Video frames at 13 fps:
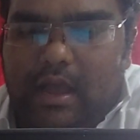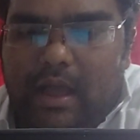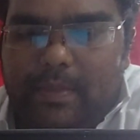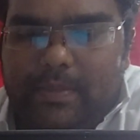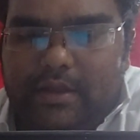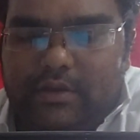
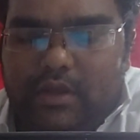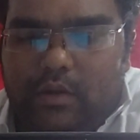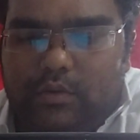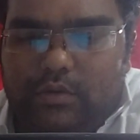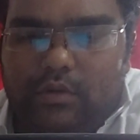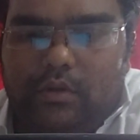and then you
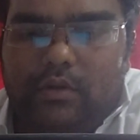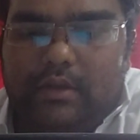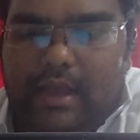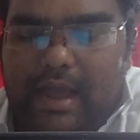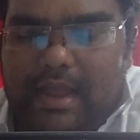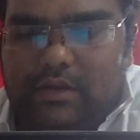have
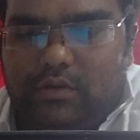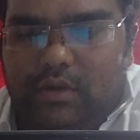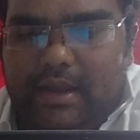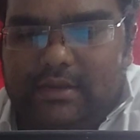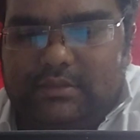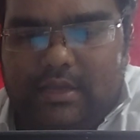to
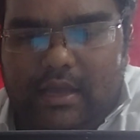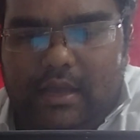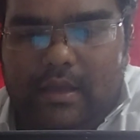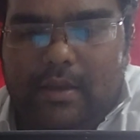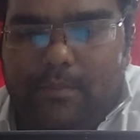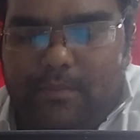calculate the
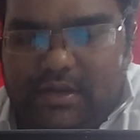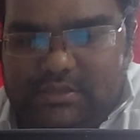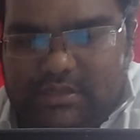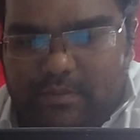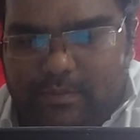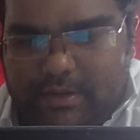
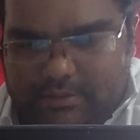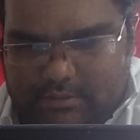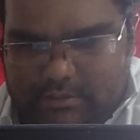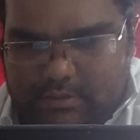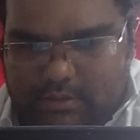measurement.